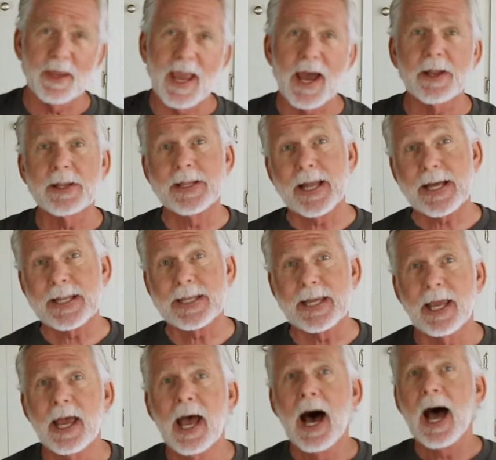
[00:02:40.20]
out, and
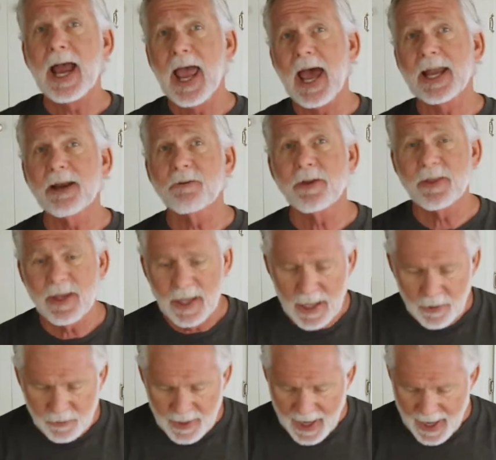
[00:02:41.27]
luckily I had everything
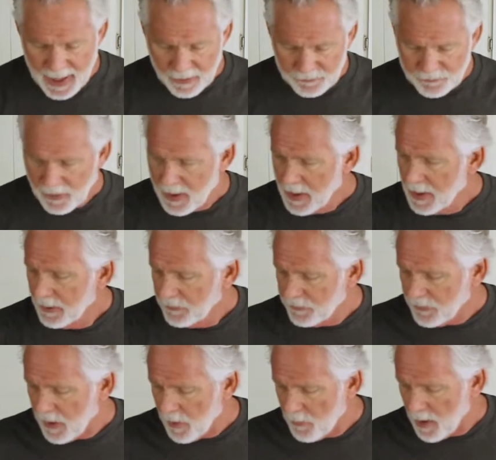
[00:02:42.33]
here in the house.
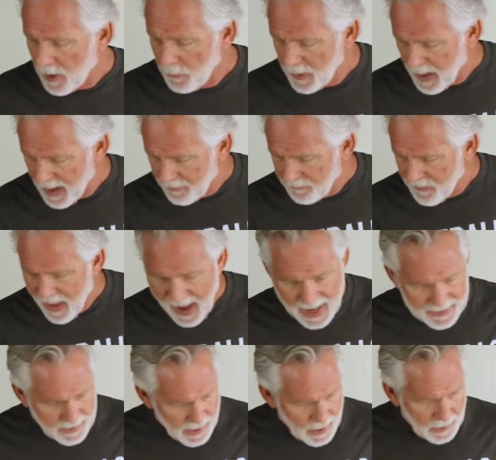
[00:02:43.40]
So we have
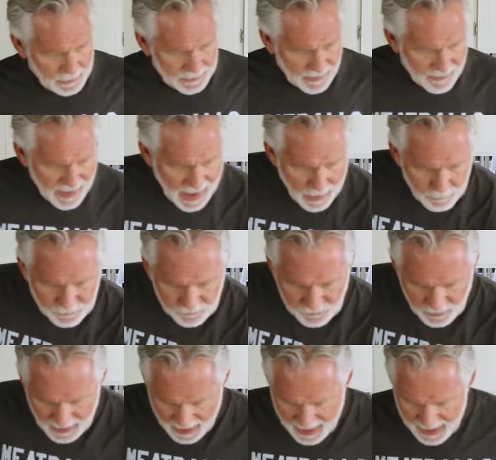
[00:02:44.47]
that. To that, we're just
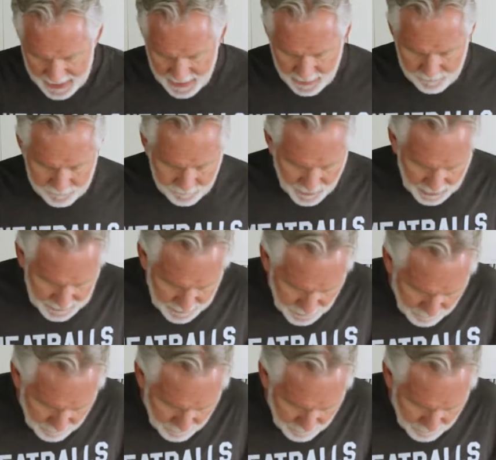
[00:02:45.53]
going to add a little